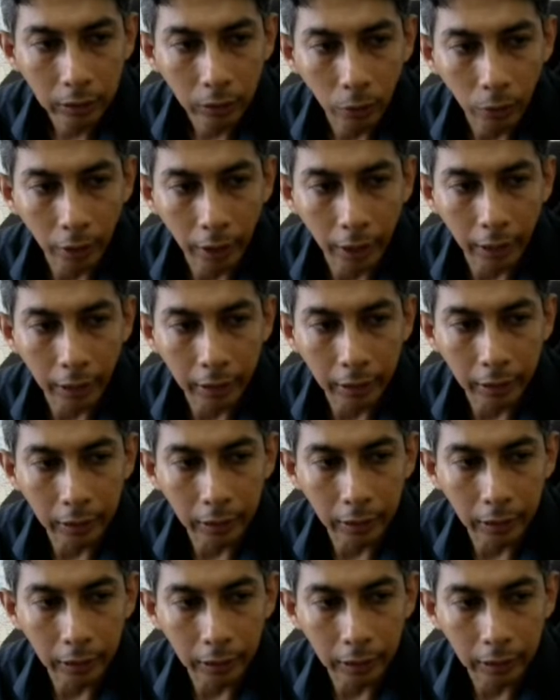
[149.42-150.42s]
when
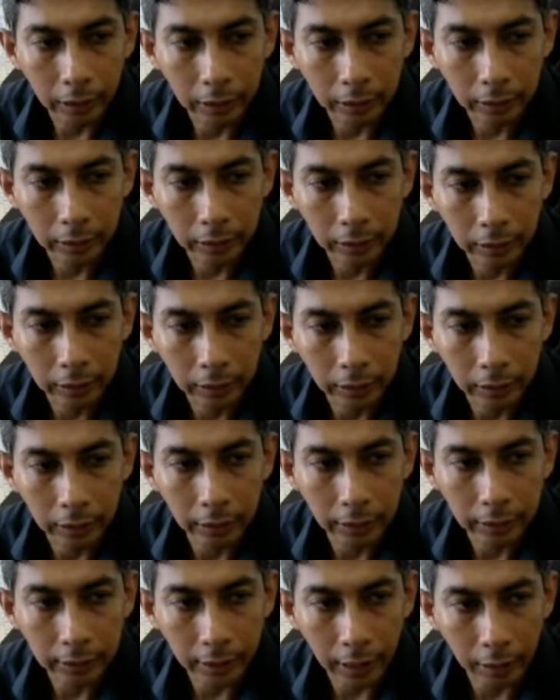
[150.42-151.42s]

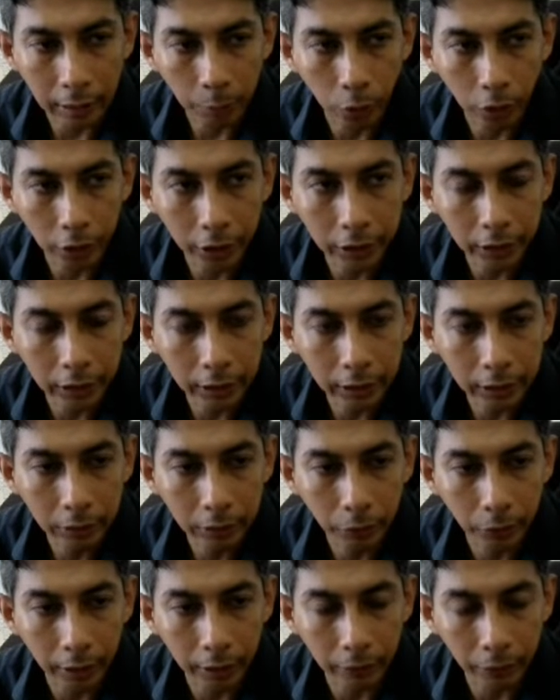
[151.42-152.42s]
the stack pointer,
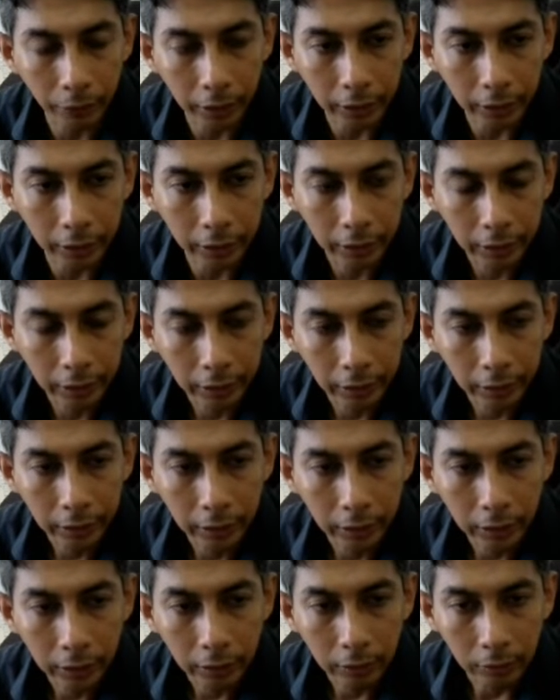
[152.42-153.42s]
when we
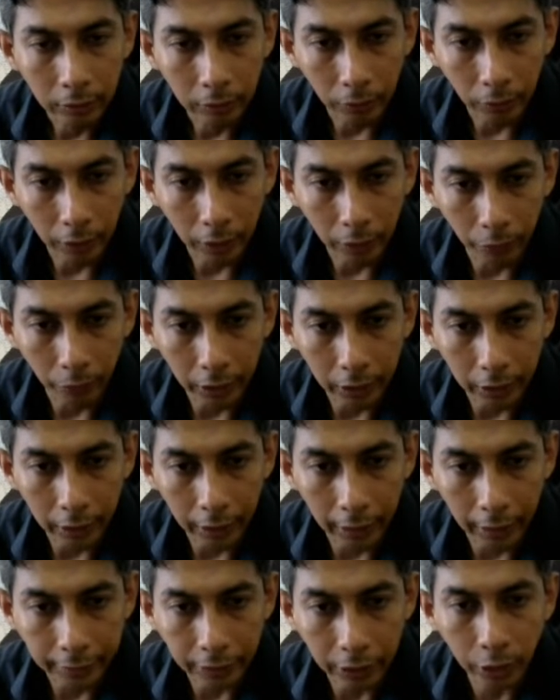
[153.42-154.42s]

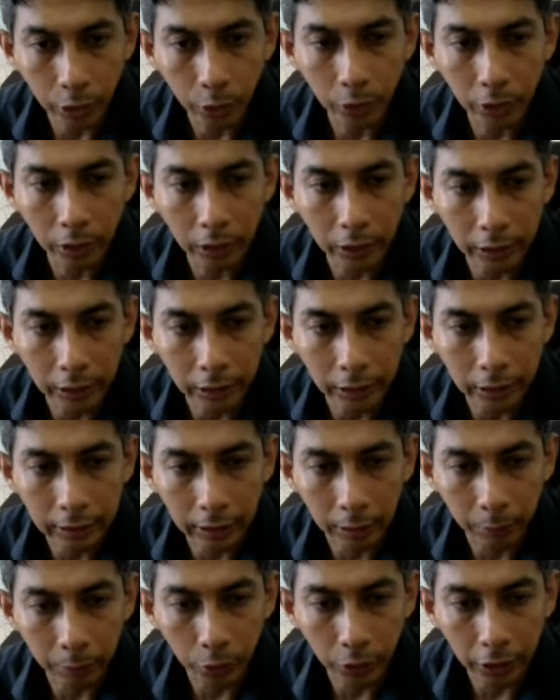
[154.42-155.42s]
execute the
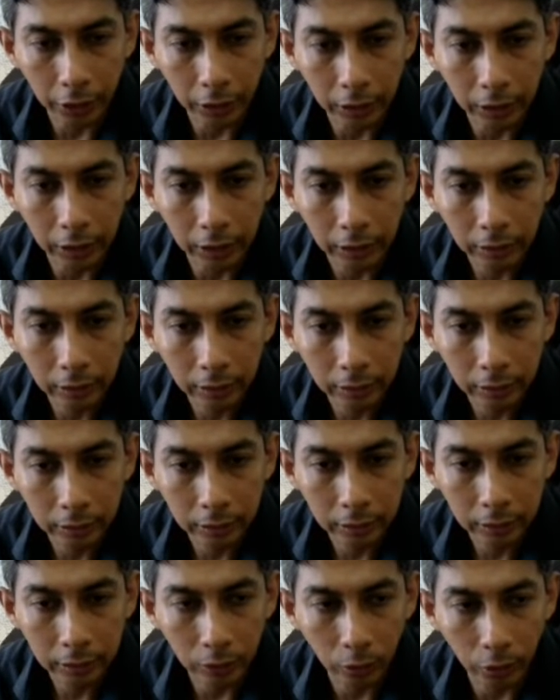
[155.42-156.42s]
subroutine.
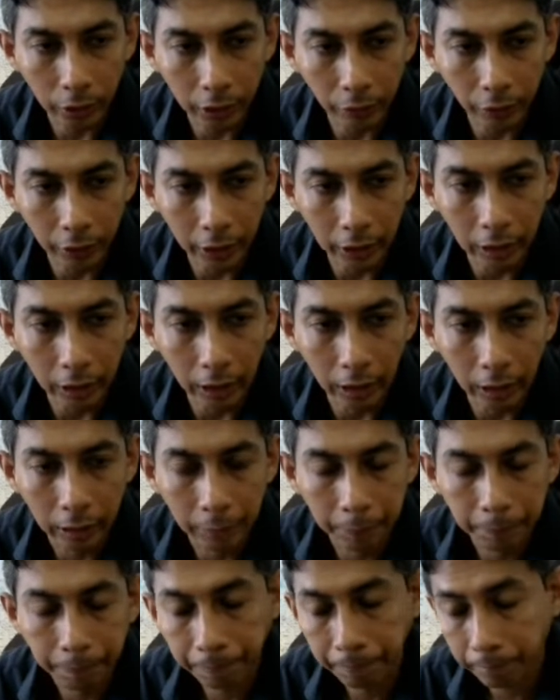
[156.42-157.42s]
So it will
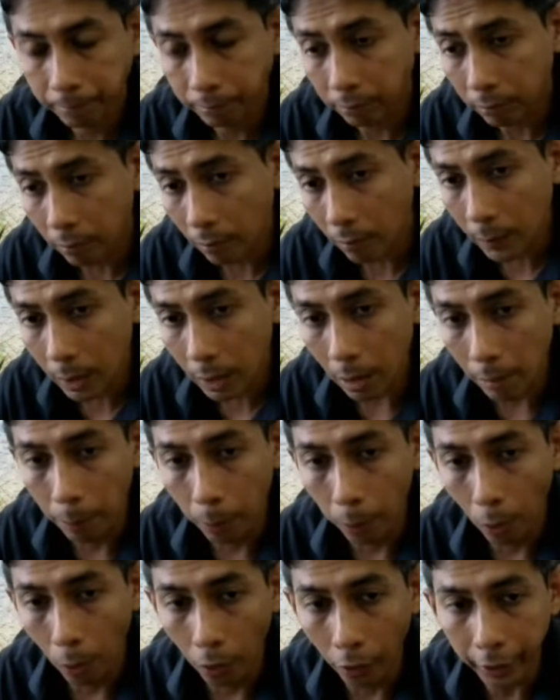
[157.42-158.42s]

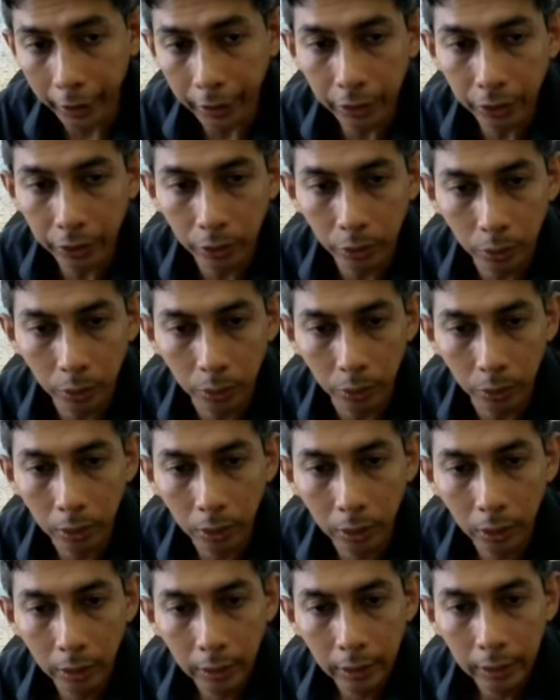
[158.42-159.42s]
point to
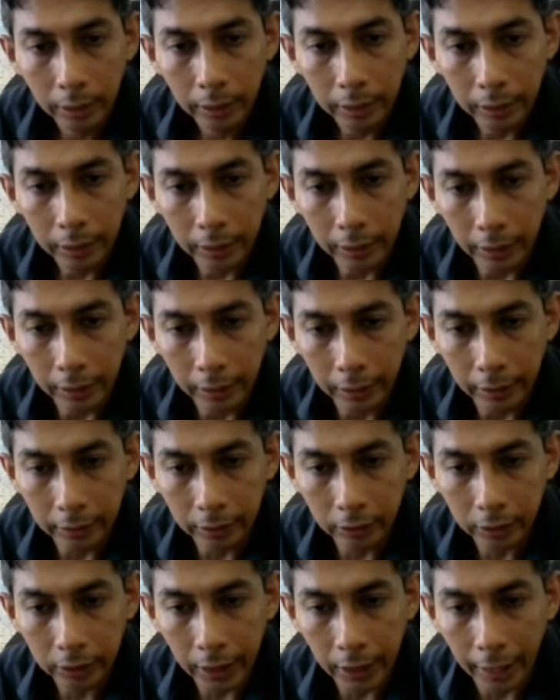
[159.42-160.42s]
the
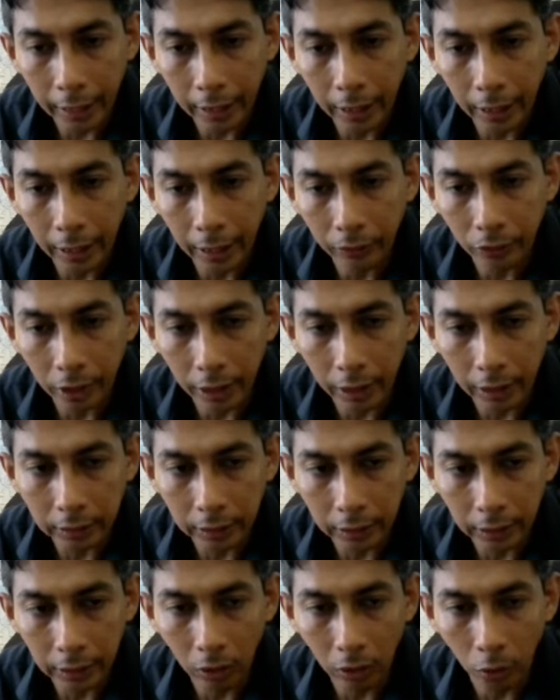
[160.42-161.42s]
stack address,
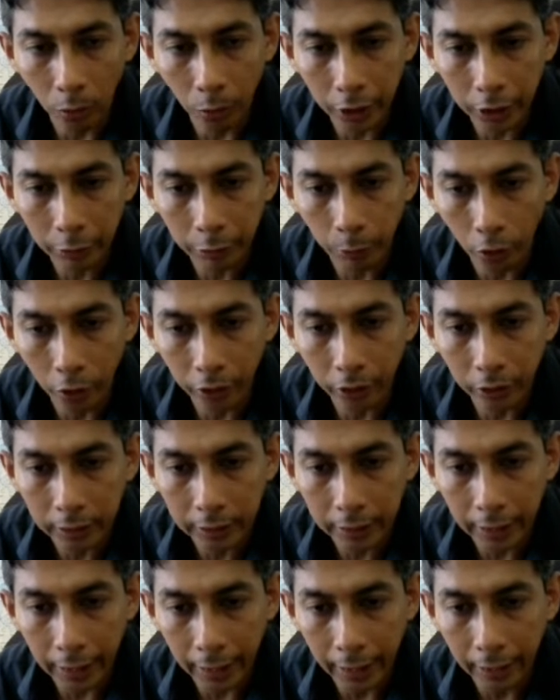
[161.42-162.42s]
always point the
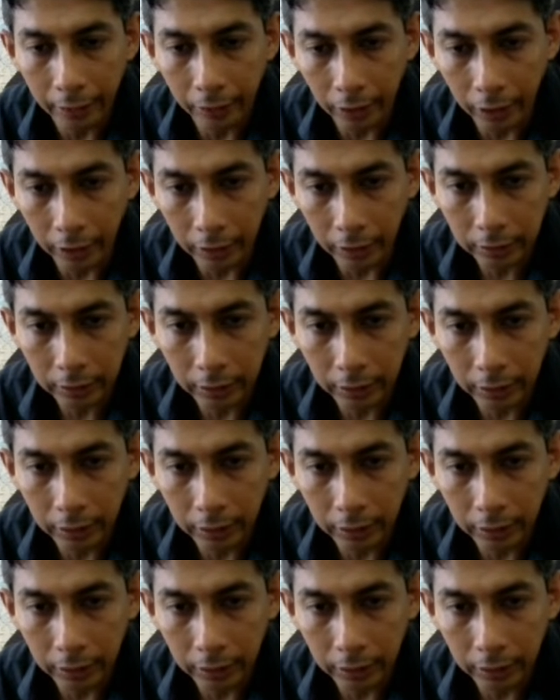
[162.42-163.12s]
stack address,